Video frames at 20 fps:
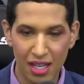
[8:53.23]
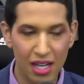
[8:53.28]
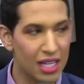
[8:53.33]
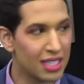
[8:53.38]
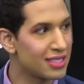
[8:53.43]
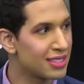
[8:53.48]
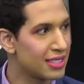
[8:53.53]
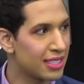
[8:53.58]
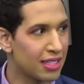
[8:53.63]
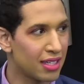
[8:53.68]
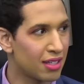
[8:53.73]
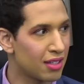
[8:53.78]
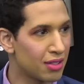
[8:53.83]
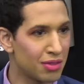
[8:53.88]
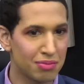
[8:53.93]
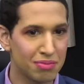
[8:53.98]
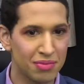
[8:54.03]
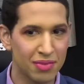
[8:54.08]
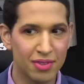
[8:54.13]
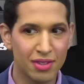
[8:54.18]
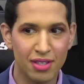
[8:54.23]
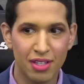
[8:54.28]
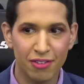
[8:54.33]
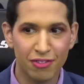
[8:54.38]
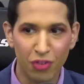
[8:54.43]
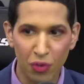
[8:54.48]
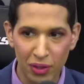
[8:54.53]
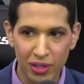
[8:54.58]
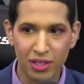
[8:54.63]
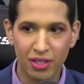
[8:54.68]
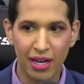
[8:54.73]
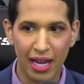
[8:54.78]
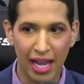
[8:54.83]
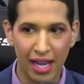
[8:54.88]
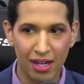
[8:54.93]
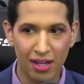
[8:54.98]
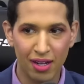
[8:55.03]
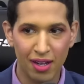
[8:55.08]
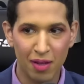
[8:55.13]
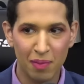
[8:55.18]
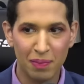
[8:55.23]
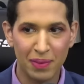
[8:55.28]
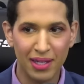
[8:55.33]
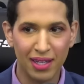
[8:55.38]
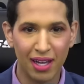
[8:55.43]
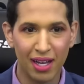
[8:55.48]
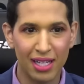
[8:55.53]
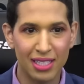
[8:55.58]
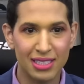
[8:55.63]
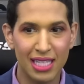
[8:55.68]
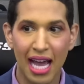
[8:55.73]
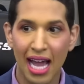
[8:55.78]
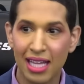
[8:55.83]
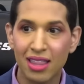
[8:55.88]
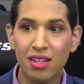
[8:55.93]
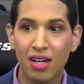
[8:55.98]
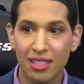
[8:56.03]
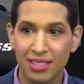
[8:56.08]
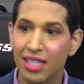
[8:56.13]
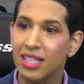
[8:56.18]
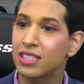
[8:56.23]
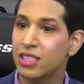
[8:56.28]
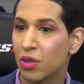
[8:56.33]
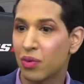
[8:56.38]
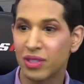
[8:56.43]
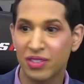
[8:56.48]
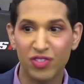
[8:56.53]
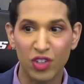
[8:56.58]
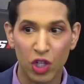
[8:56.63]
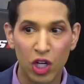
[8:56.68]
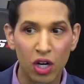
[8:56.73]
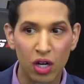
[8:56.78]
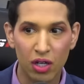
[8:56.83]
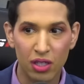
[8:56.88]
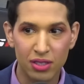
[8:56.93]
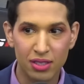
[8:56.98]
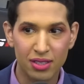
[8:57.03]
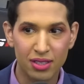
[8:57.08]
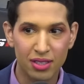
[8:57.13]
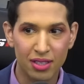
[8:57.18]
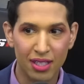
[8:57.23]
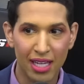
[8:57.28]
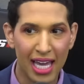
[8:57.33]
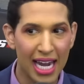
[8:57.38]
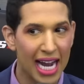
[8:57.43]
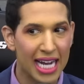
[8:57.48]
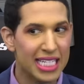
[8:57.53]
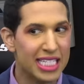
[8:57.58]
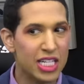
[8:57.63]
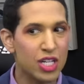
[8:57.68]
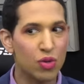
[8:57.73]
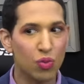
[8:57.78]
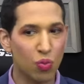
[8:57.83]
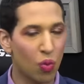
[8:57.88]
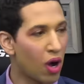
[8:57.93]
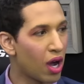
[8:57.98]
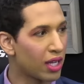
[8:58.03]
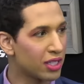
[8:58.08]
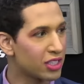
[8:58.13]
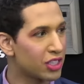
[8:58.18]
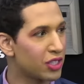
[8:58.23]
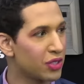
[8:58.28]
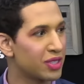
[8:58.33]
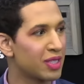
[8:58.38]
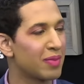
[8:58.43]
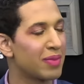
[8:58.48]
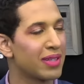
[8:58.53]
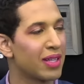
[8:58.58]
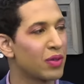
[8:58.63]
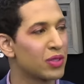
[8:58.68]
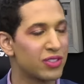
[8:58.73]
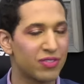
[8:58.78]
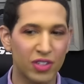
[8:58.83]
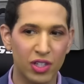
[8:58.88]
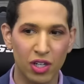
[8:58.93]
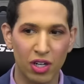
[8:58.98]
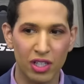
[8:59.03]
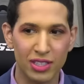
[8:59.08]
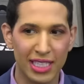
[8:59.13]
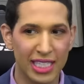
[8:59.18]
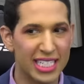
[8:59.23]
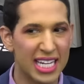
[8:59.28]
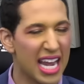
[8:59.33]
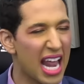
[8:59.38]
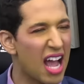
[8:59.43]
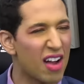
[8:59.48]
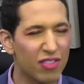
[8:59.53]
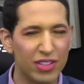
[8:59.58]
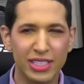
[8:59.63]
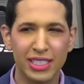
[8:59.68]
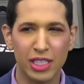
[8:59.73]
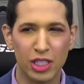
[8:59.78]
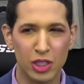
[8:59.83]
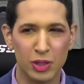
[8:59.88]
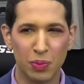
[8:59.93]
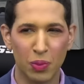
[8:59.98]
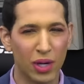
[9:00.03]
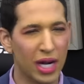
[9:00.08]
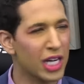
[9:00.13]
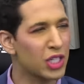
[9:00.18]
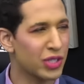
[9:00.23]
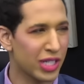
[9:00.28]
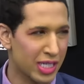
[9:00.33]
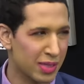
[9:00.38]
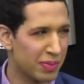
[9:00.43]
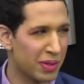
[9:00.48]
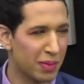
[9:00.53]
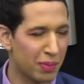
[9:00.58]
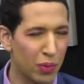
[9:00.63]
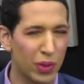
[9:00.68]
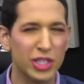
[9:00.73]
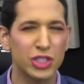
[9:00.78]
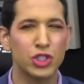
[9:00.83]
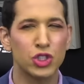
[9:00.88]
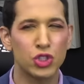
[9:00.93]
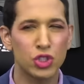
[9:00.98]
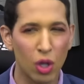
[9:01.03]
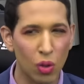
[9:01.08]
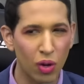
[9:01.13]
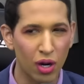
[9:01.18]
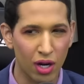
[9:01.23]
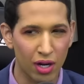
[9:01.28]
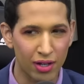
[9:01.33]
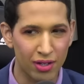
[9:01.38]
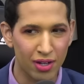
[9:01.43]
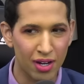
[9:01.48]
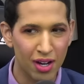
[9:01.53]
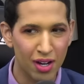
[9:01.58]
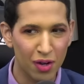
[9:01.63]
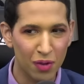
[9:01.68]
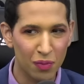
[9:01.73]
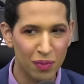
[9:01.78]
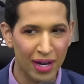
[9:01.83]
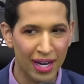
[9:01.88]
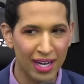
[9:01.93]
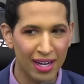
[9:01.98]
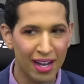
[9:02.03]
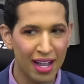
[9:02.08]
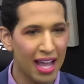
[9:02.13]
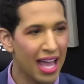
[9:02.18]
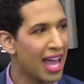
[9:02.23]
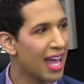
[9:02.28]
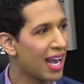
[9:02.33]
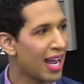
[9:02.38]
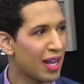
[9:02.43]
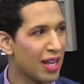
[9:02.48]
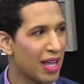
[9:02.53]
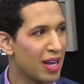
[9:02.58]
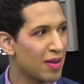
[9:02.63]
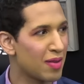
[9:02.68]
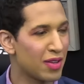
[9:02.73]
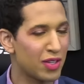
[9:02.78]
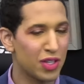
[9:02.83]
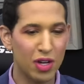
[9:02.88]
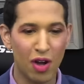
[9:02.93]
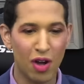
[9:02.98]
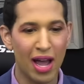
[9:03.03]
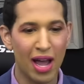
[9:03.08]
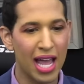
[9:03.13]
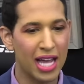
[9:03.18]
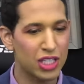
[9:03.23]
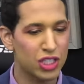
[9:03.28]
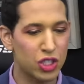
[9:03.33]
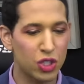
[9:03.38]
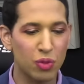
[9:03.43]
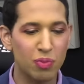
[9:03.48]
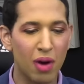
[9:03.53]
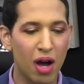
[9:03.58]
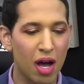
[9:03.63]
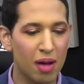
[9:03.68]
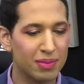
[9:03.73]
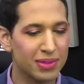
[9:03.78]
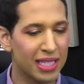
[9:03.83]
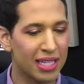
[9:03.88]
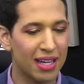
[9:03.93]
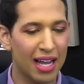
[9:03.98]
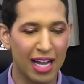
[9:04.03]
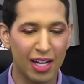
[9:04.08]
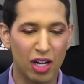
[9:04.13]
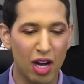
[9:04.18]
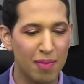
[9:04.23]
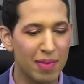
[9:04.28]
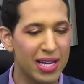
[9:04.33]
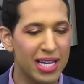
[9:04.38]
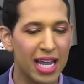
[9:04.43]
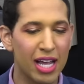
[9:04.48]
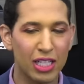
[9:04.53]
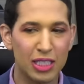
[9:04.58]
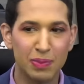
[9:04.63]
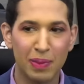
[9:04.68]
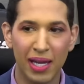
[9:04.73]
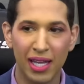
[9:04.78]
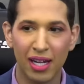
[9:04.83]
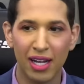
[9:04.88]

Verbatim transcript: until the fourth grade because I thought dancing was for girls and I didn't want to do something that was for girls. I did every single sport. I tried to be a boy so hard, right? And I and you know, I had two moms and I got my nails painted